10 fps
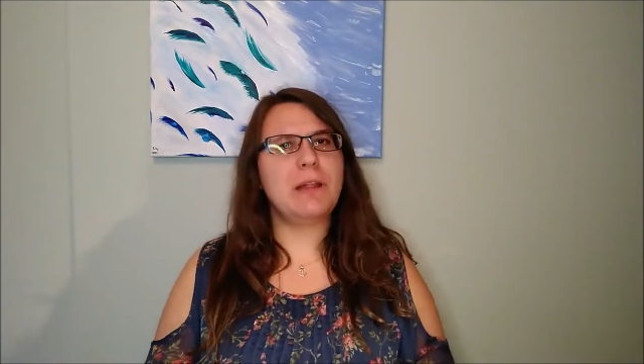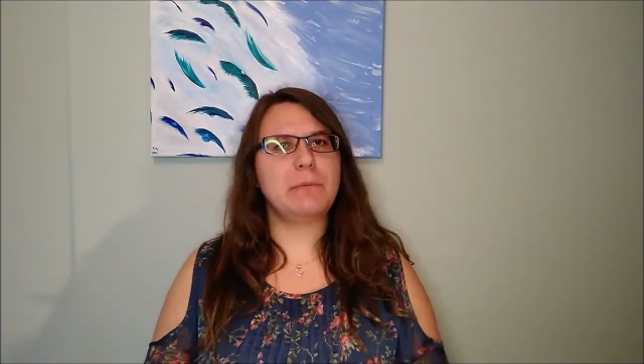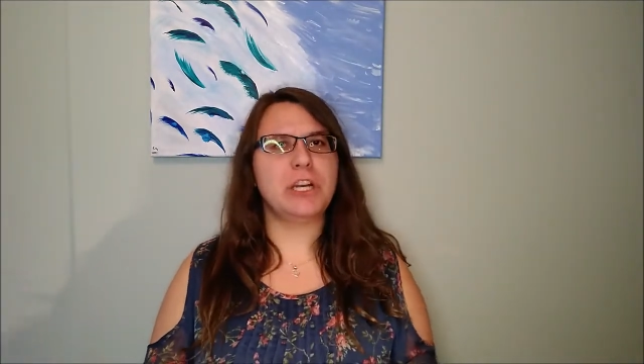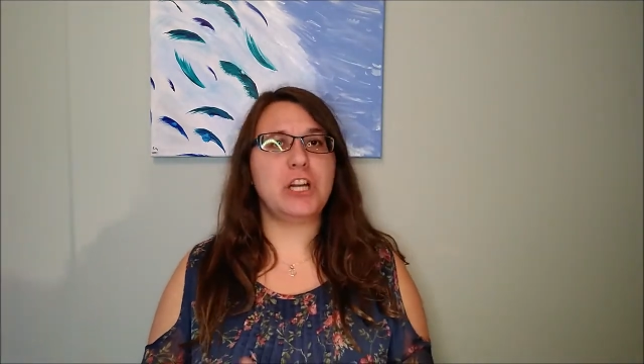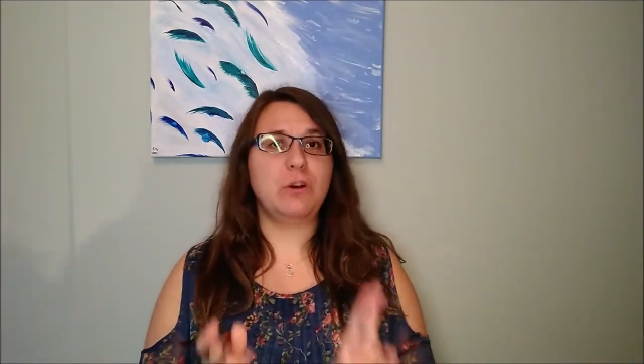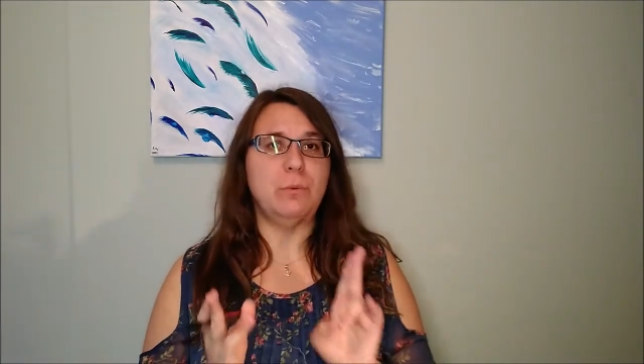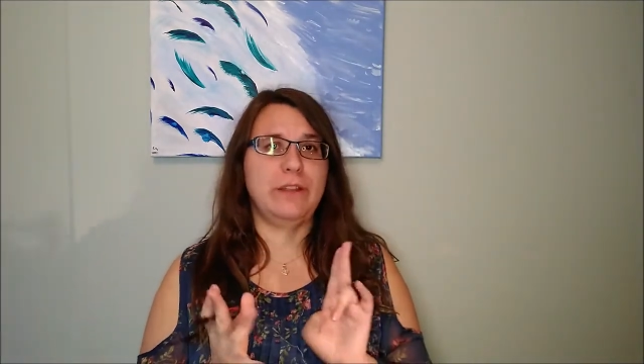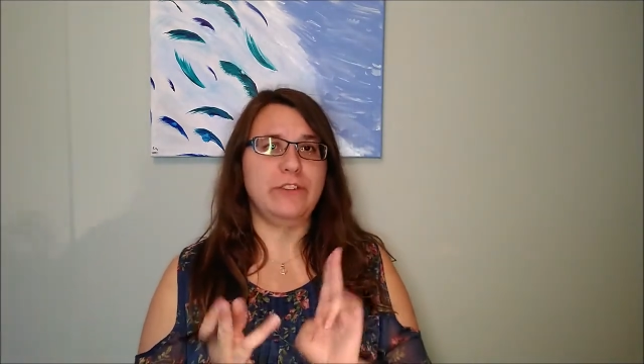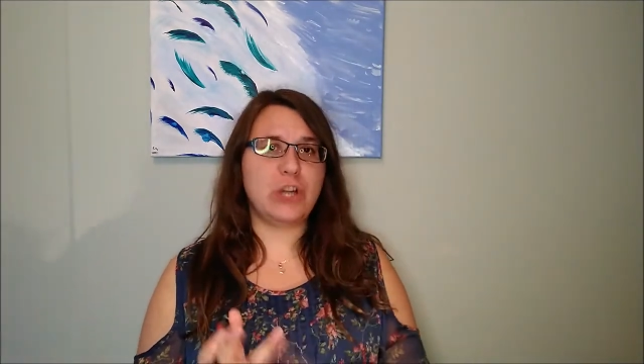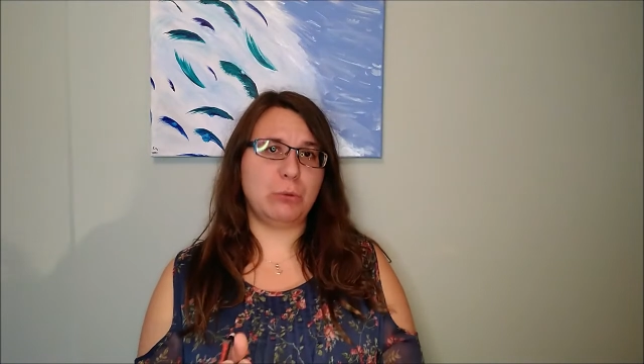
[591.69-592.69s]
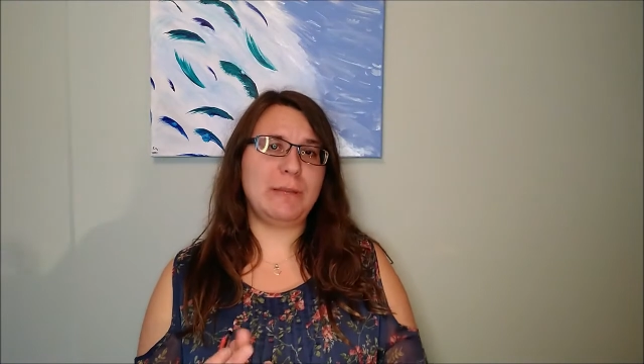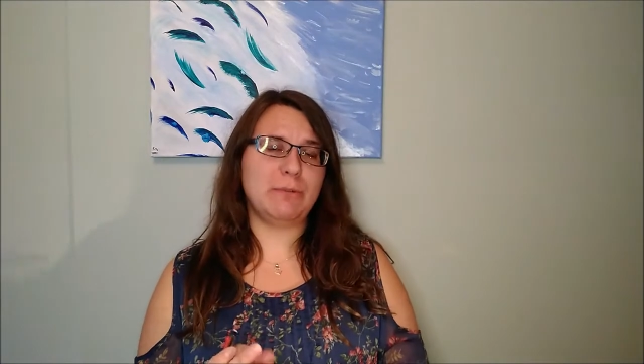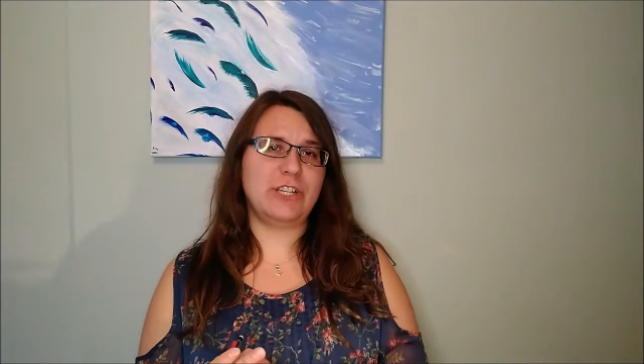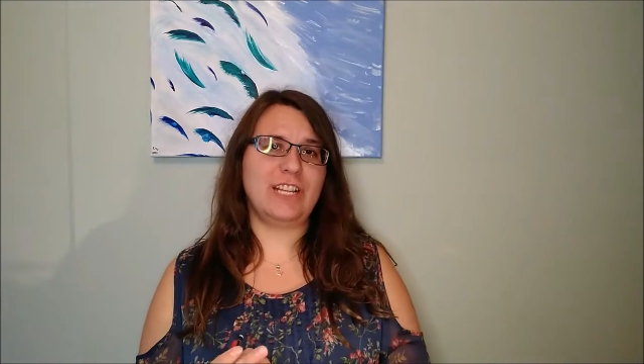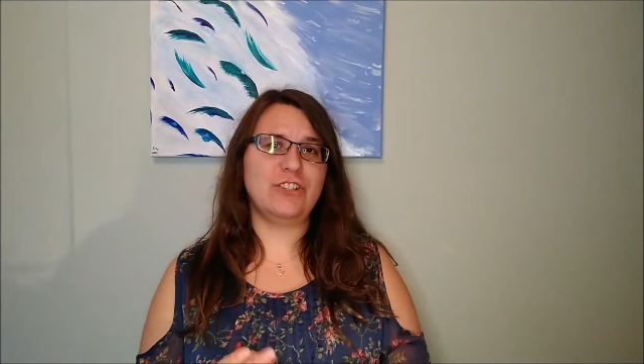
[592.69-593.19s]
I'm going to go with Totally
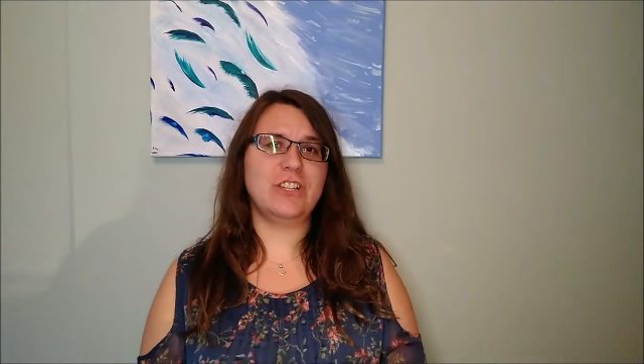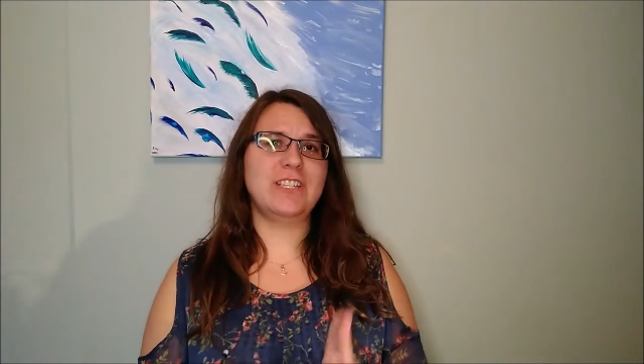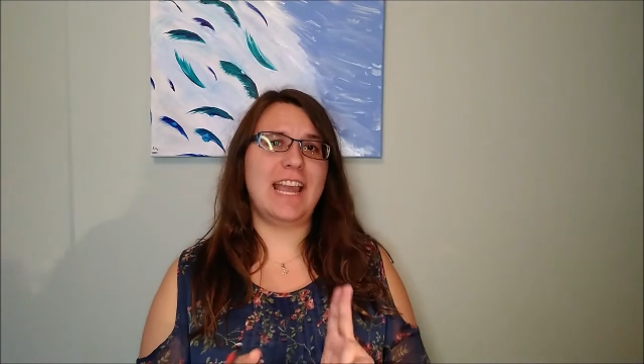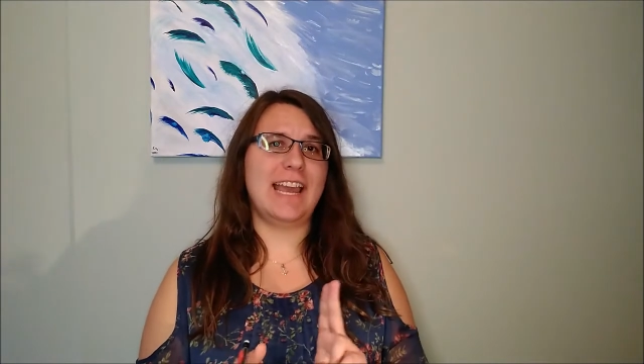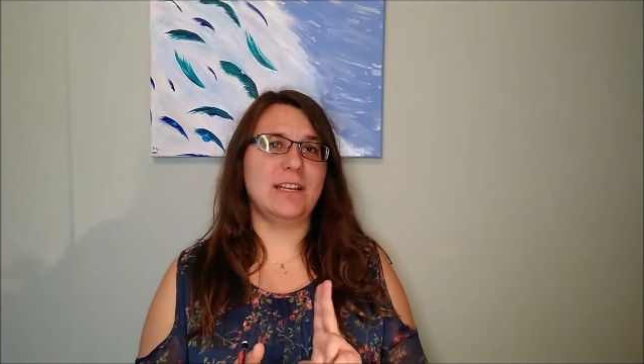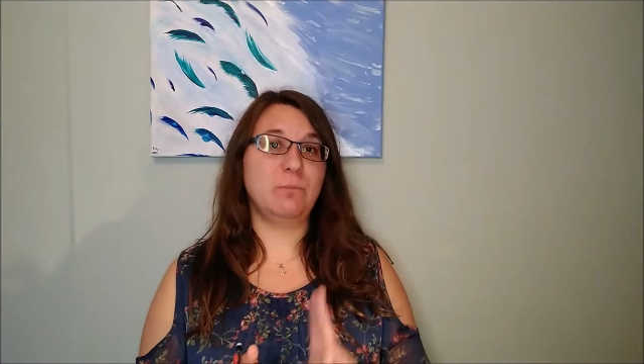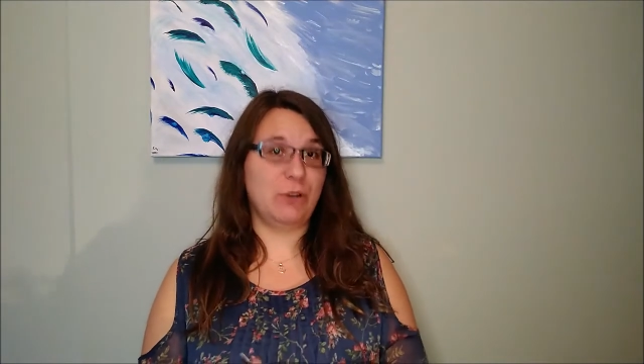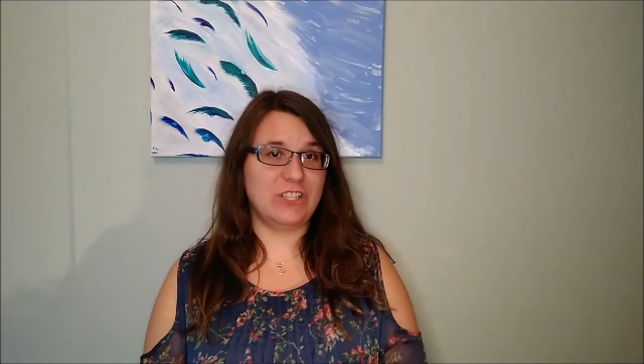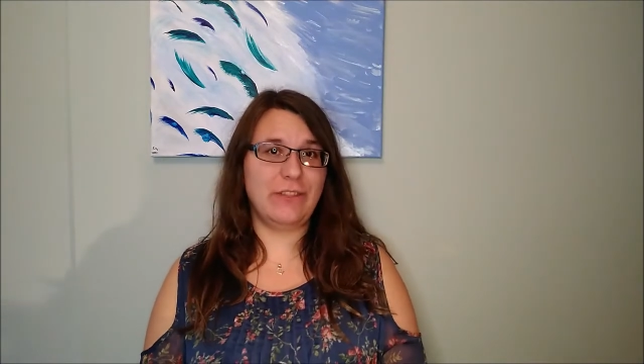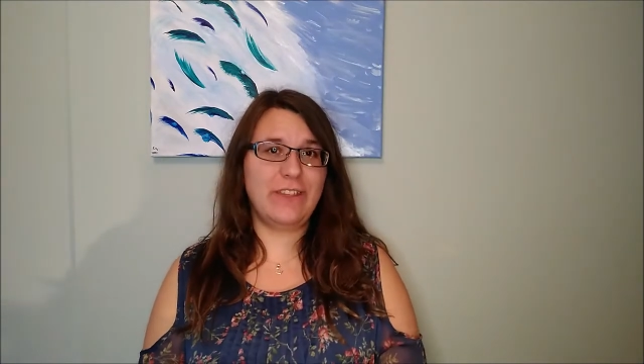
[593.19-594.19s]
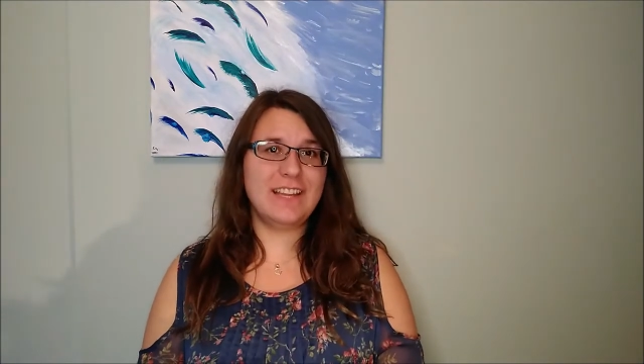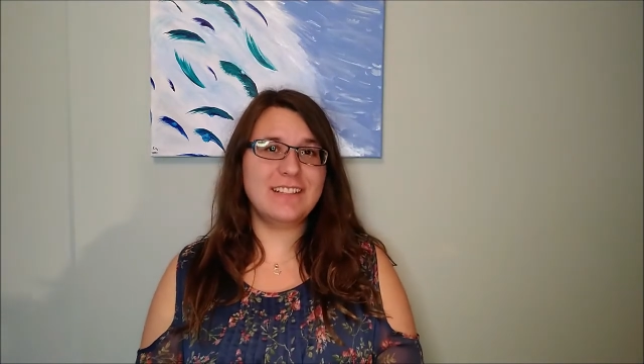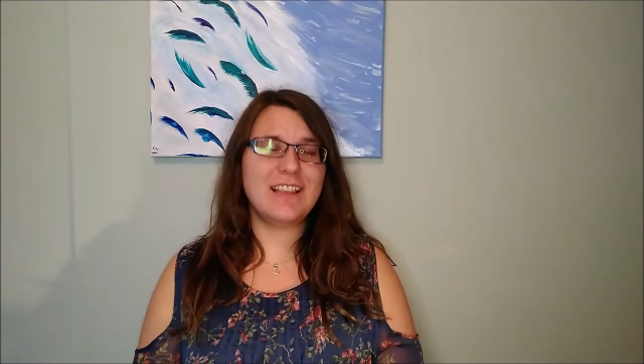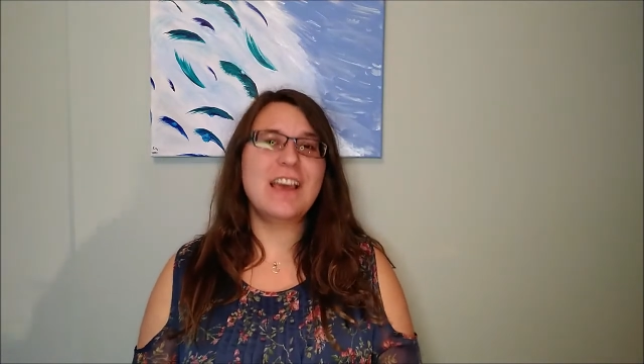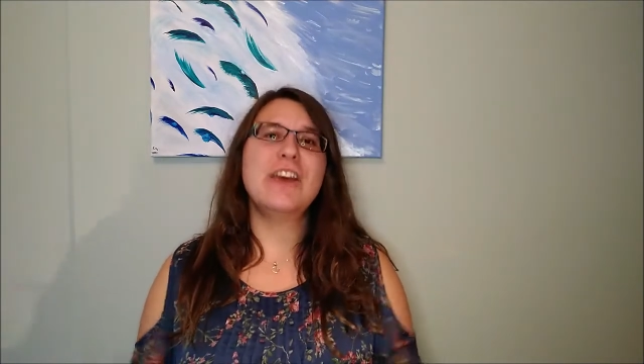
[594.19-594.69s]
Pretentious and Books and Things.